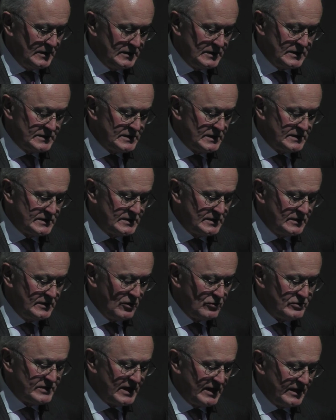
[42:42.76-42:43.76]
This is
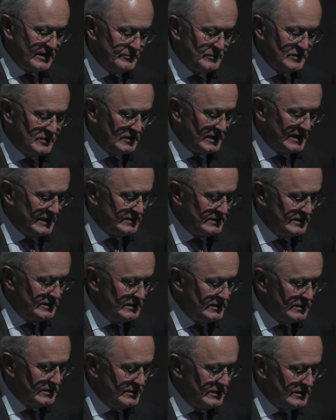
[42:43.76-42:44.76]
no time to let
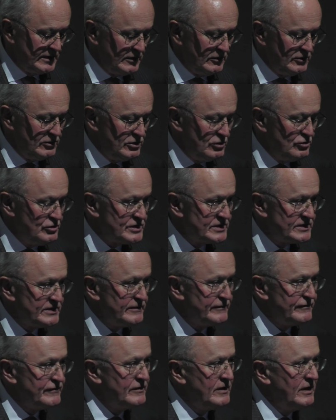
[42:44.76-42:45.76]
the
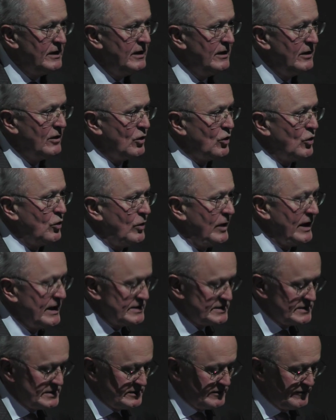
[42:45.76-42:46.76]
elusive
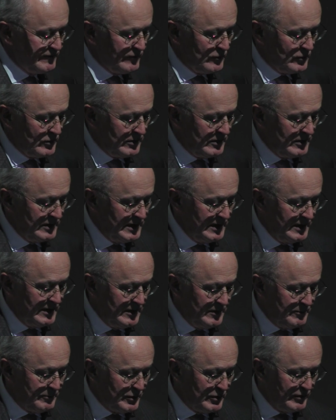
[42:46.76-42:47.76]
quest for
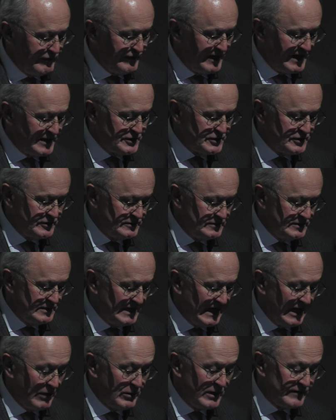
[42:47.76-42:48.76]
perfection,
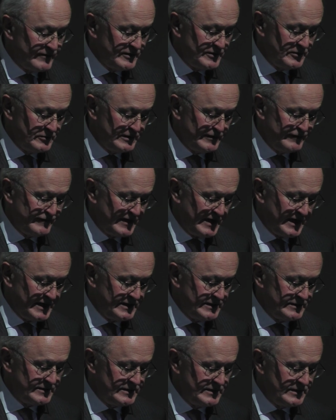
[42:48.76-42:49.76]
however you
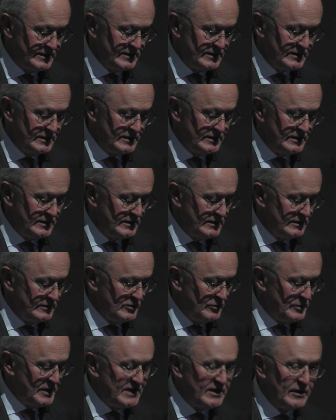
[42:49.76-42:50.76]
define it,
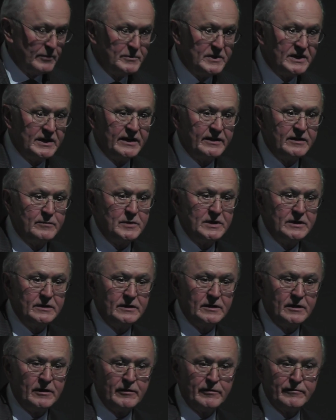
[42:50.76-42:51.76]
to become the
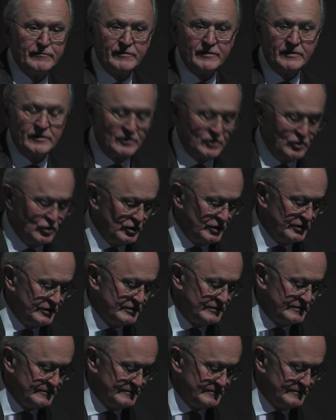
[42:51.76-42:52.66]
enemy of the good.